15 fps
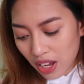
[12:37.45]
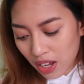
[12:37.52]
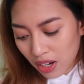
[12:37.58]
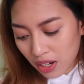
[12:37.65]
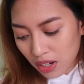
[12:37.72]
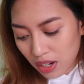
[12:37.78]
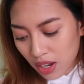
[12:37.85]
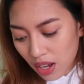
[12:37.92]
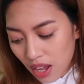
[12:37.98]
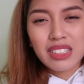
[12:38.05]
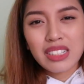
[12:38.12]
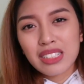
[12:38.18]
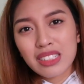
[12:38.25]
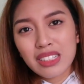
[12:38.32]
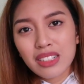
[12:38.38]
And
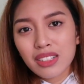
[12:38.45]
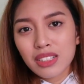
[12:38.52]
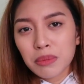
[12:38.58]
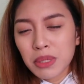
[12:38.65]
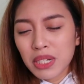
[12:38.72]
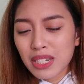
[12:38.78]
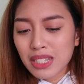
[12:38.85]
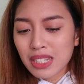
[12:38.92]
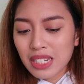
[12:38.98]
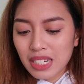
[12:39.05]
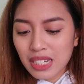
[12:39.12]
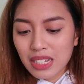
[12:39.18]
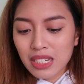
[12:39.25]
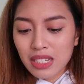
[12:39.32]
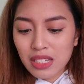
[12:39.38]
it sucks because it
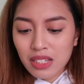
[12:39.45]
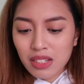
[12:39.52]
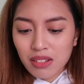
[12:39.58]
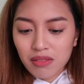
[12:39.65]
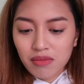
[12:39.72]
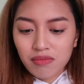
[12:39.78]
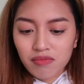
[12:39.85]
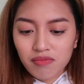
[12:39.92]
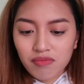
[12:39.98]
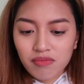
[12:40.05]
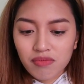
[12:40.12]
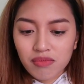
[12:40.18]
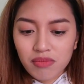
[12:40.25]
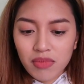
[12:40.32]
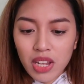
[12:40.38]
is
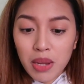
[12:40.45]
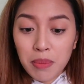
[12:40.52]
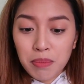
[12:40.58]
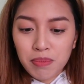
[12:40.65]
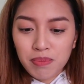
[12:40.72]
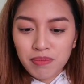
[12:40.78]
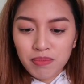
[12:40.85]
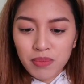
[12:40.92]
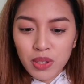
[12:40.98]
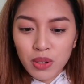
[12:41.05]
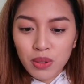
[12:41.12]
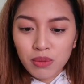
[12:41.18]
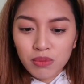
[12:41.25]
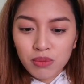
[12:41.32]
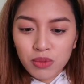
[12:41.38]
a,
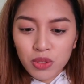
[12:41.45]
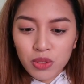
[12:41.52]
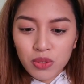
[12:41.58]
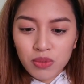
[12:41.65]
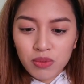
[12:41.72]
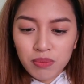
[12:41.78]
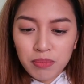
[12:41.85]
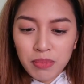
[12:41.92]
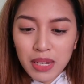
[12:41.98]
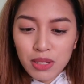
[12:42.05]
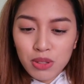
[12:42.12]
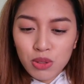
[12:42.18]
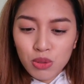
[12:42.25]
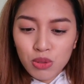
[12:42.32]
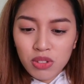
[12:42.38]

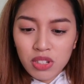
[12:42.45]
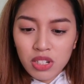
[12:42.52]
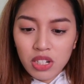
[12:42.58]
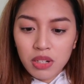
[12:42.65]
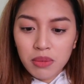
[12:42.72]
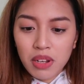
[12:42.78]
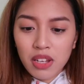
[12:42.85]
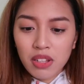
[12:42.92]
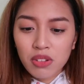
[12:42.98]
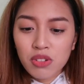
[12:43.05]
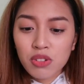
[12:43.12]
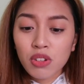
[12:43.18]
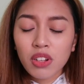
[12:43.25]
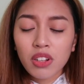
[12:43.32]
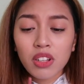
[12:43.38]
pencil stick, and
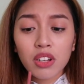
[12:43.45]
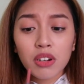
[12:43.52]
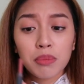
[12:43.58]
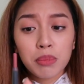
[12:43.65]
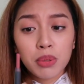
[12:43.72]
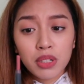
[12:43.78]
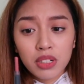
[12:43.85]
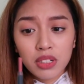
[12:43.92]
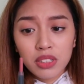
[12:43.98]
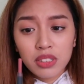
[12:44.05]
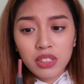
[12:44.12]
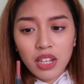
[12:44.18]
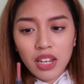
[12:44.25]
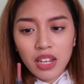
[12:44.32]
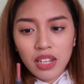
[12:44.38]
there's not a lot of
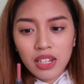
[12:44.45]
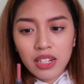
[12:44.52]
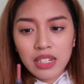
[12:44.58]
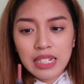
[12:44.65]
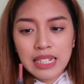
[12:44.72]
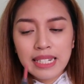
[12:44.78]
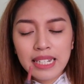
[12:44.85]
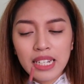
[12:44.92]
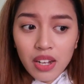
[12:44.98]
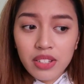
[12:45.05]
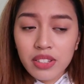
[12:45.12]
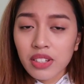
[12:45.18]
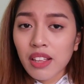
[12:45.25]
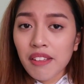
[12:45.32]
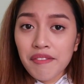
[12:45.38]
product, and
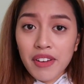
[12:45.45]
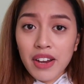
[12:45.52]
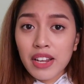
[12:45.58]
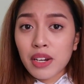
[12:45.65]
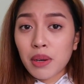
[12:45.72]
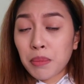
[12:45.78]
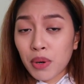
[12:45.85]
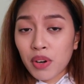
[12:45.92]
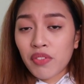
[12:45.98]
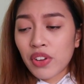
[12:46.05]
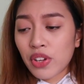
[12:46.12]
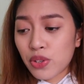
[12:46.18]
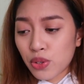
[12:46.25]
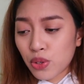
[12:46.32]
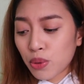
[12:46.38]
until I find a
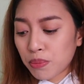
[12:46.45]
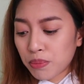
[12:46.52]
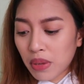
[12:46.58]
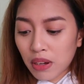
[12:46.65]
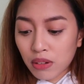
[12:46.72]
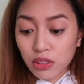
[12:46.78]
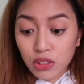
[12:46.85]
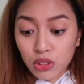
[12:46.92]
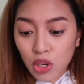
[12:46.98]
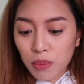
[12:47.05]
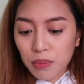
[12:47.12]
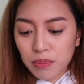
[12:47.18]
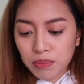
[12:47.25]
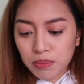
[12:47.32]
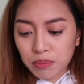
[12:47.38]
perfect dupe,
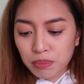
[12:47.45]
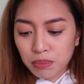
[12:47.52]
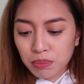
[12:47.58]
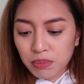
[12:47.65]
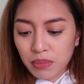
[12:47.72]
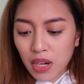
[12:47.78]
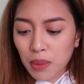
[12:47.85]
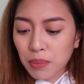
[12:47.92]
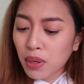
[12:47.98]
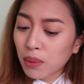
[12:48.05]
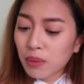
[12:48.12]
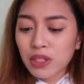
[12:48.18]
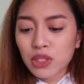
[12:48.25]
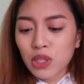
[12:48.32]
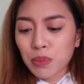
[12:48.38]
I'll
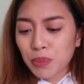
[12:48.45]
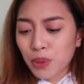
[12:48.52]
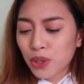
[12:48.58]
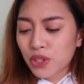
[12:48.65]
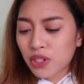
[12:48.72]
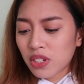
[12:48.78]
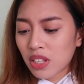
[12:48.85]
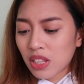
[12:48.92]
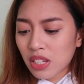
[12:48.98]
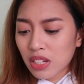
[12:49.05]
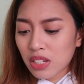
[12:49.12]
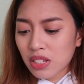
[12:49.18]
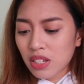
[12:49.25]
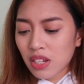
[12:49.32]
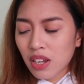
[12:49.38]
probably stop purchasing
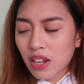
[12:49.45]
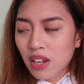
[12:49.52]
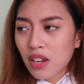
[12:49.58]
this.